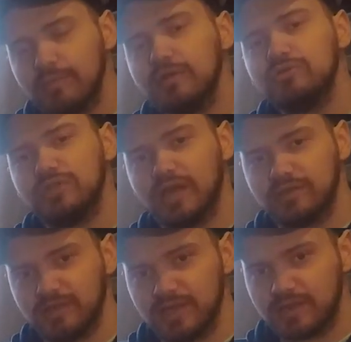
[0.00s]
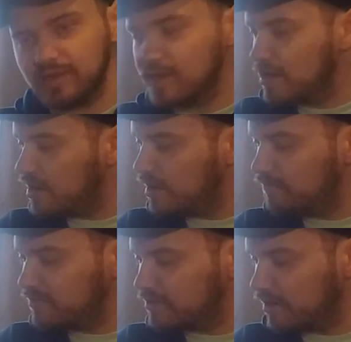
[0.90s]
me know what you guys think
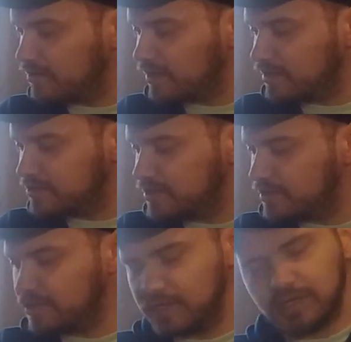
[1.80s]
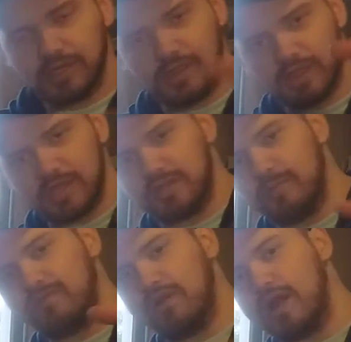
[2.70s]
of the cars I listed. List some
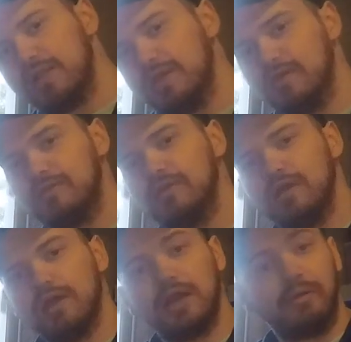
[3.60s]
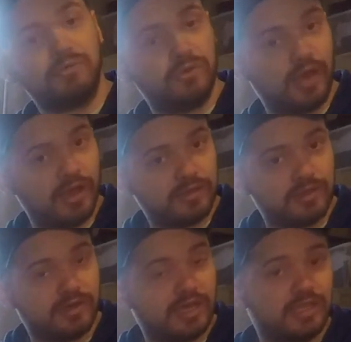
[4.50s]
of your ideas, and I will see you guys on
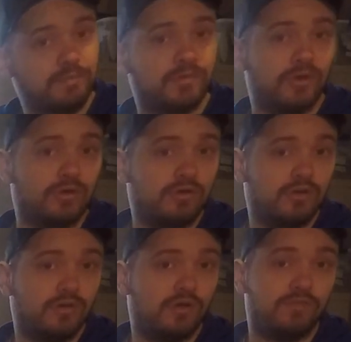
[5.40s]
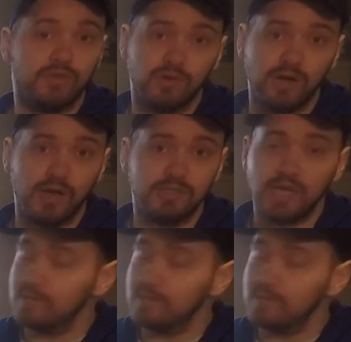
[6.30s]
the next episode of The Garage. I'm